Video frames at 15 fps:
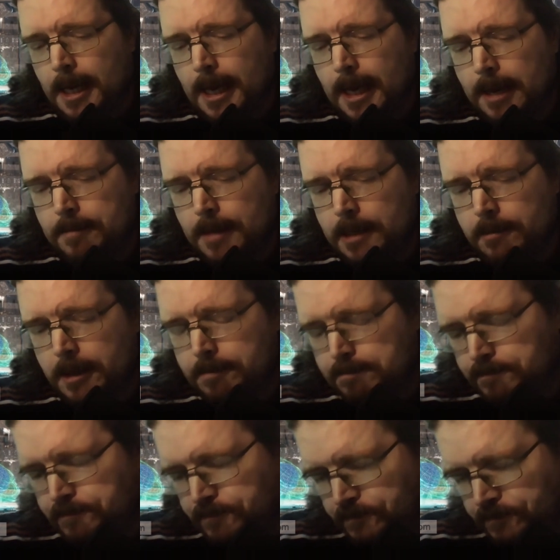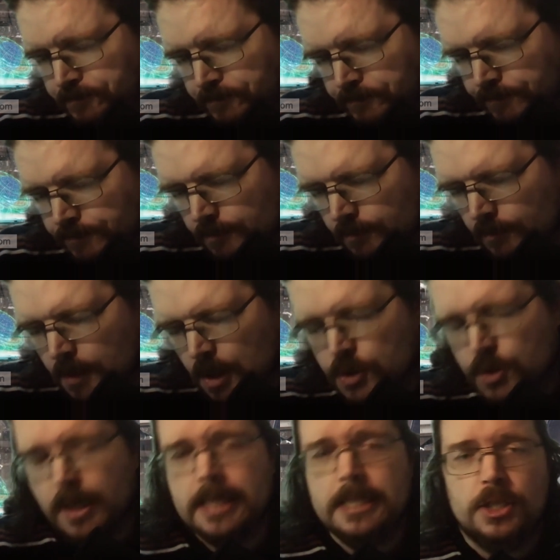Anyway,
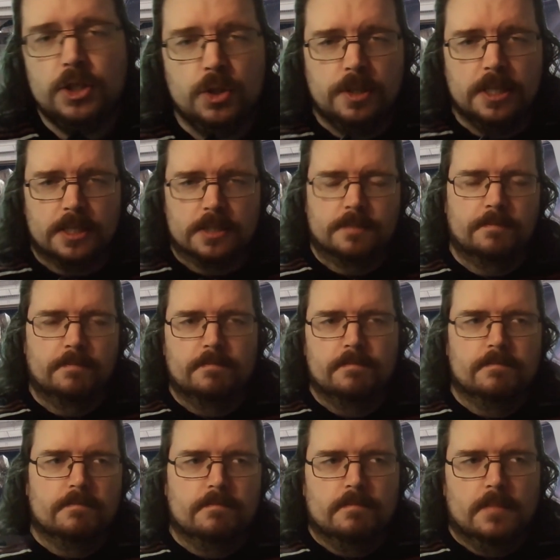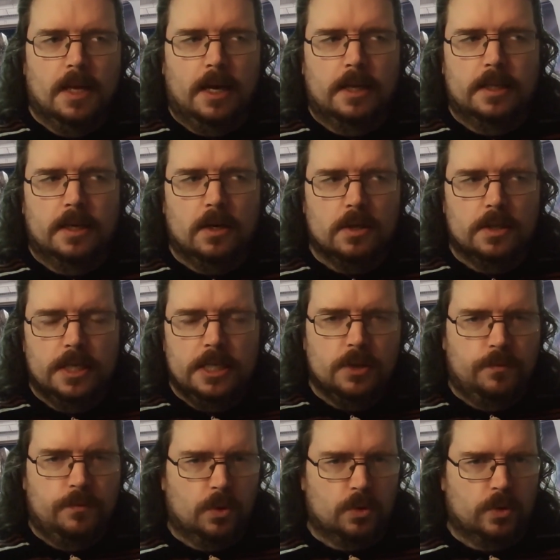so I had these 2 things, and they each
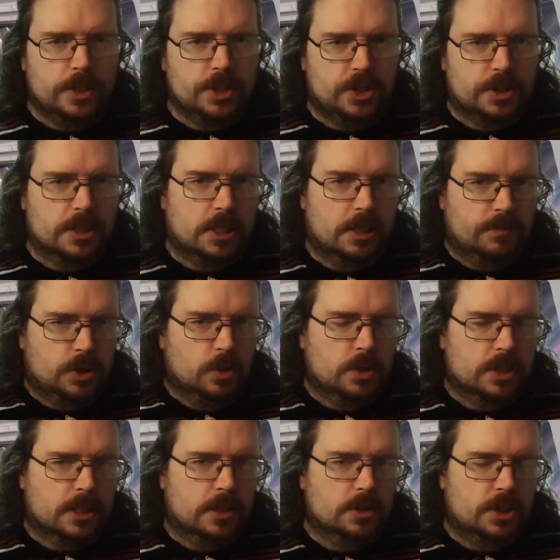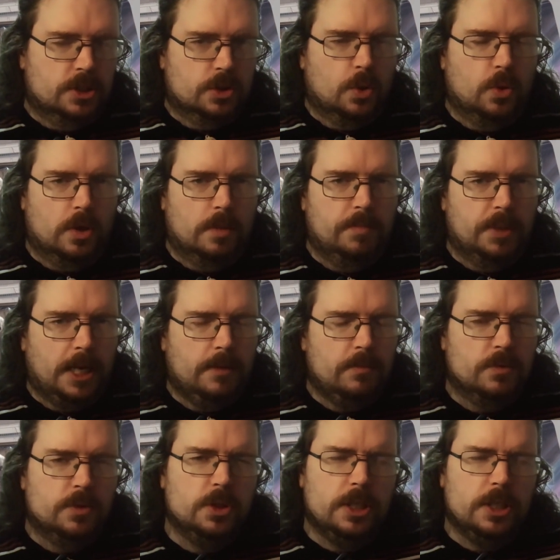have 4 questions and they have a total score. But I
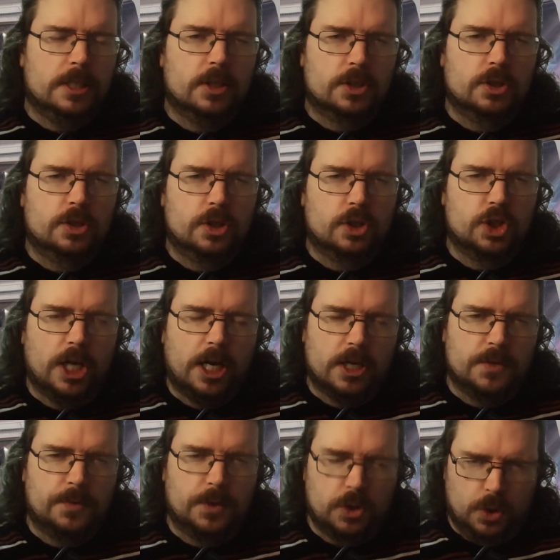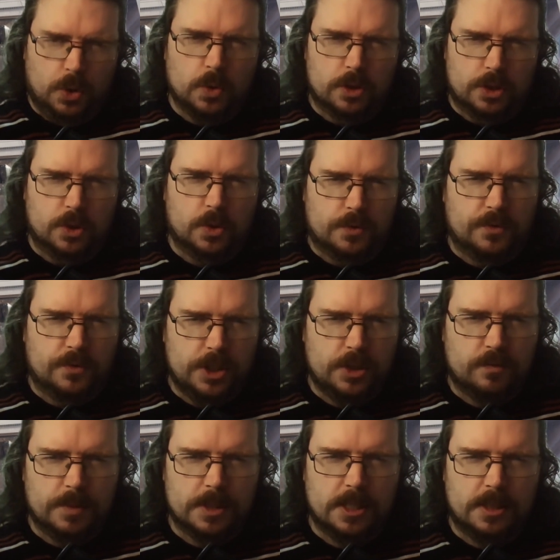was looking at the charts for the total scores for
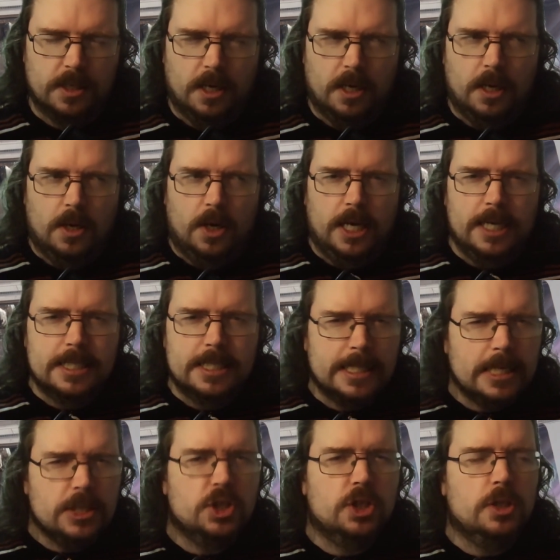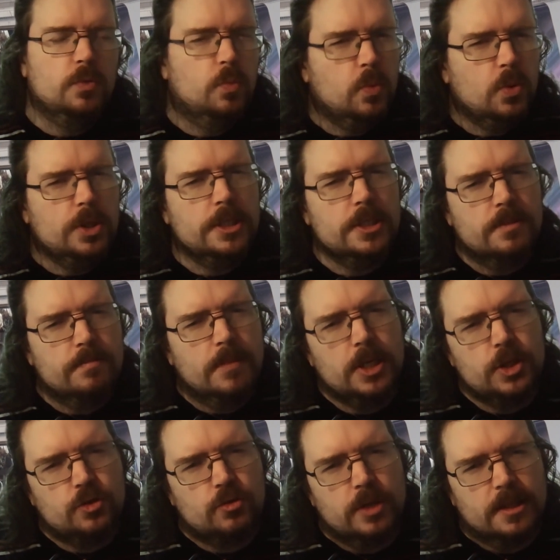each of them. I said, essentially, one is
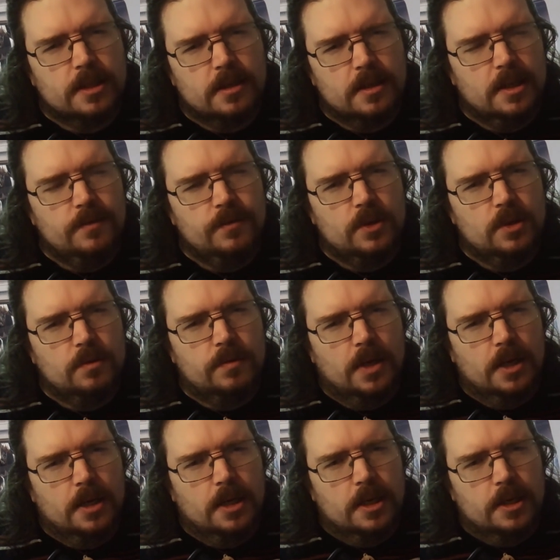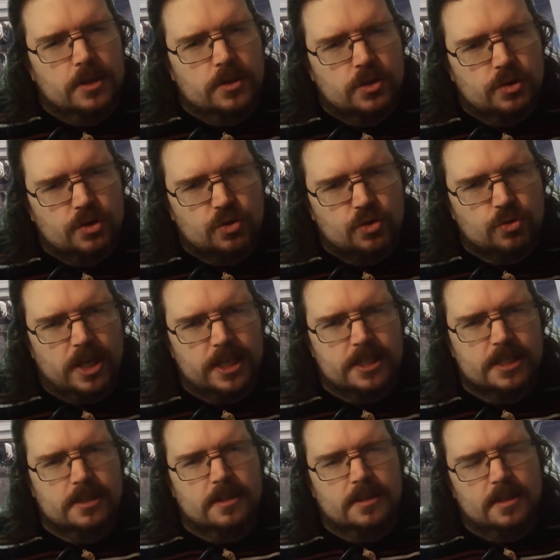measuring the level of
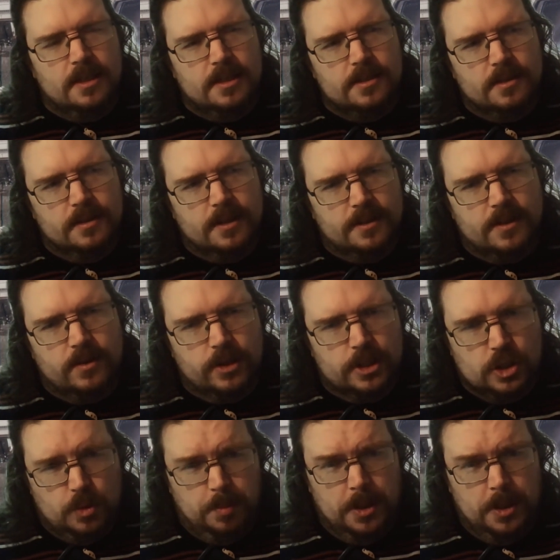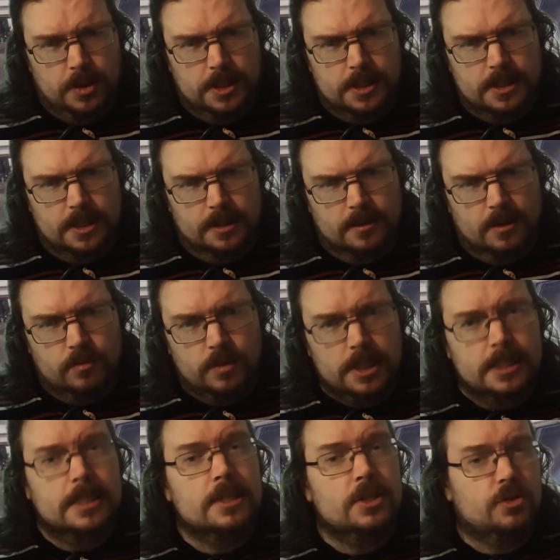stress that they're experiencing, or
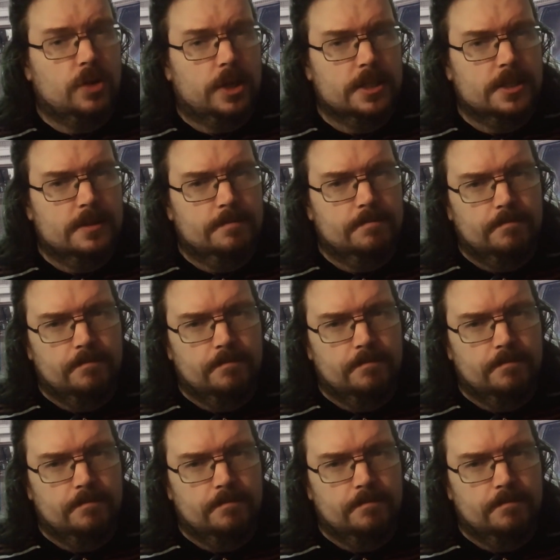really distress,